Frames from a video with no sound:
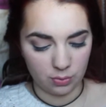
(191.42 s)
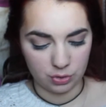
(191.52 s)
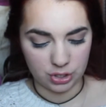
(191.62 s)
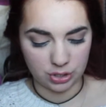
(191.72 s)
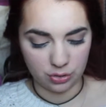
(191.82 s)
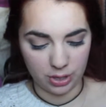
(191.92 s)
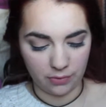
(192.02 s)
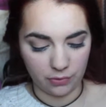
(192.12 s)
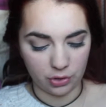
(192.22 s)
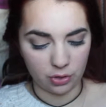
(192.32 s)
which is
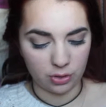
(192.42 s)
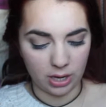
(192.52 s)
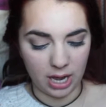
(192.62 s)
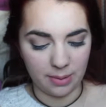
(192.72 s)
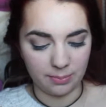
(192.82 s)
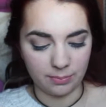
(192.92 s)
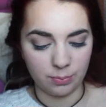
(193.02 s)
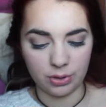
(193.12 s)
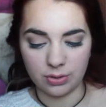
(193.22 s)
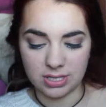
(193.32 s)
great for, um,
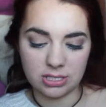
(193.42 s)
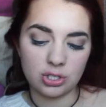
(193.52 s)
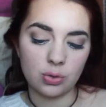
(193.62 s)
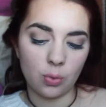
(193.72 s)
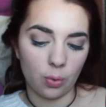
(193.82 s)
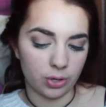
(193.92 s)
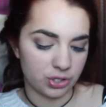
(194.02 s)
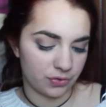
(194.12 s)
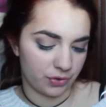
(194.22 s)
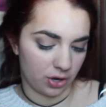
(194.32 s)
well no, this is too
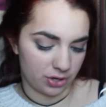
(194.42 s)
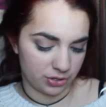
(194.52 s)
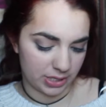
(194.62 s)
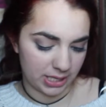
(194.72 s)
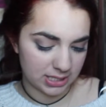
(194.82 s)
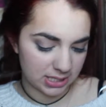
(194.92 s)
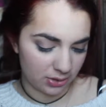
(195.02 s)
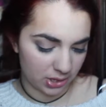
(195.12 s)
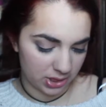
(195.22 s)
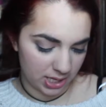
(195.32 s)
orangey for contouring. That's
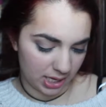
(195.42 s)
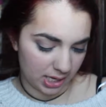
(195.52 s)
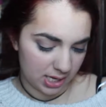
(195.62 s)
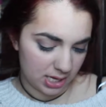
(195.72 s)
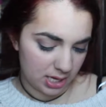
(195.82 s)
the only thing.